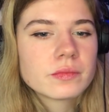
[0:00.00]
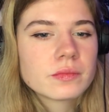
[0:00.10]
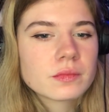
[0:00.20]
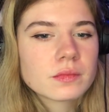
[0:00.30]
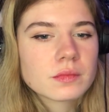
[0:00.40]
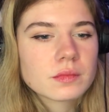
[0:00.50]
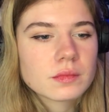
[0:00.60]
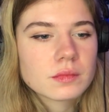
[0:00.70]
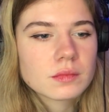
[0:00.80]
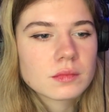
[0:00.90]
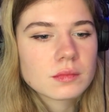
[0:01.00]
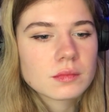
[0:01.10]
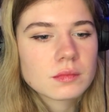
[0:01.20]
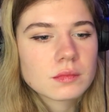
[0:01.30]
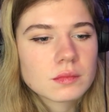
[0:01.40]

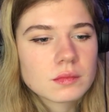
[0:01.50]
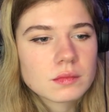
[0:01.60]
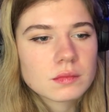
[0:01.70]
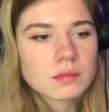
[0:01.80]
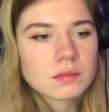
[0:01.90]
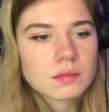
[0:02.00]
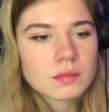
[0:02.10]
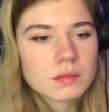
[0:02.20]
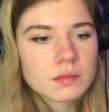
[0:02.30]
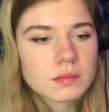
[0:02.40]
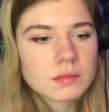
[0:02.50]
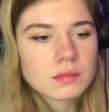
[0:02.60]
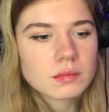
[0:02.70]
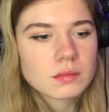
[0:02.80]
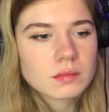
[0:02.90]

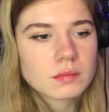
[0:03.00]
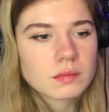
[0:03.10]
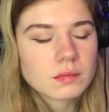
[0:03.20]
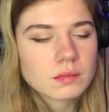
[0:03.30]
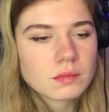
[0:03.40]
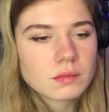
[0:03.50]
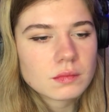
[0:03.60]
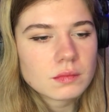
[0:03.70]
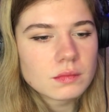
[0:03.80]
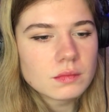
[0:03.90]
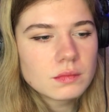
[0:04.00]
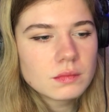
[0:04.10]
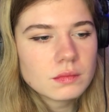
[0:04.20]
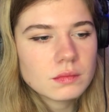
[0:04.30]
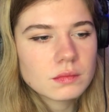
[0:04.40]
Nothing is said.